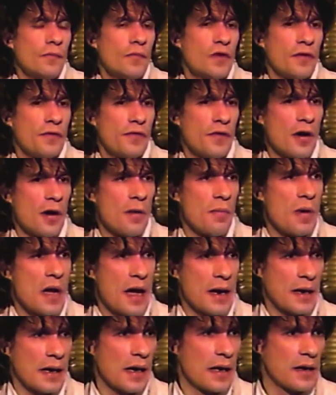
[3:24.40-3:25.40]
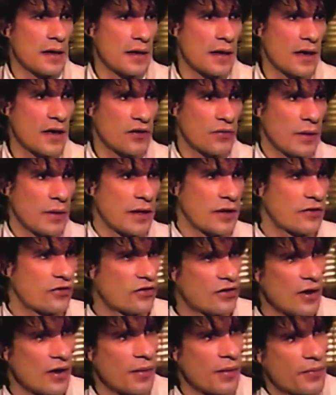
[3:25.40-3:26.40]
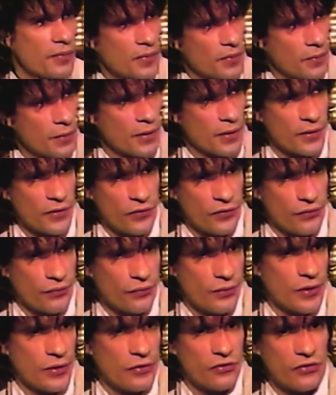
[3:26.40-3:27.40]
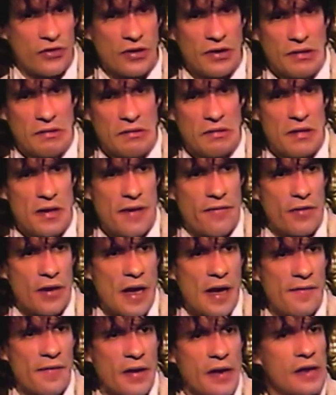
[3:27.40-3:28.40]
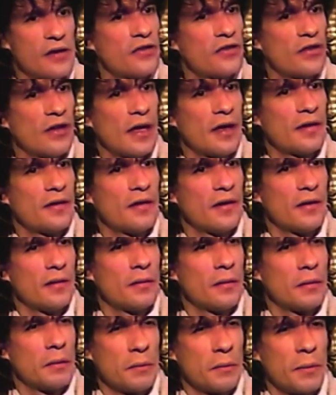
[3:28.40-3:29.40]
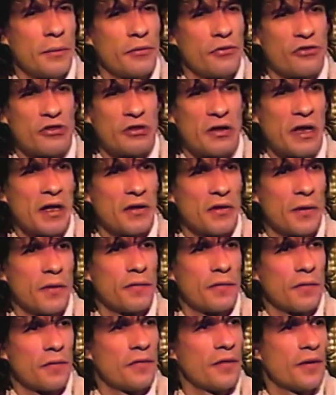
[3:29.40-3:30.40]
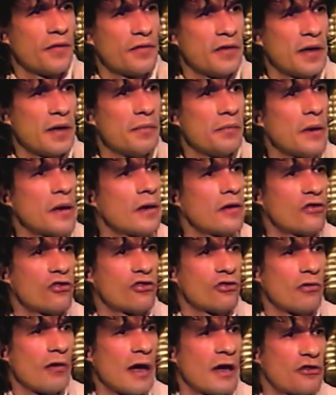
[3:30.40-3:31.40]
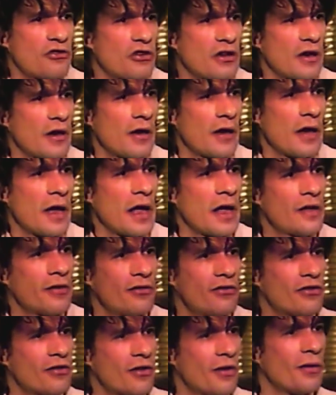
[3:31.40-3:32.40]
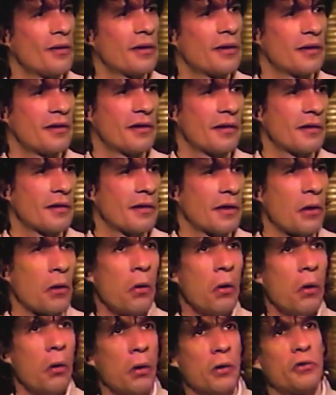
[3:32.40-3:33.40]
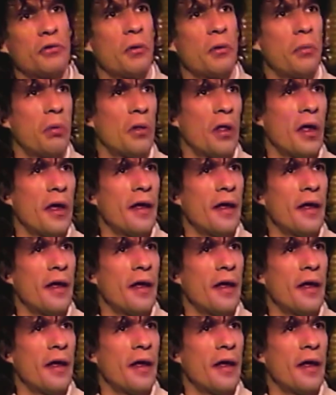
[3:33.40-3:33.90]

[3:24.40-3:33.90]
fall back on in case we get stumped, whereas we used to never have any set, and we would stand there for 15 minutes scratching our heads going, you know, like, well, what should we play?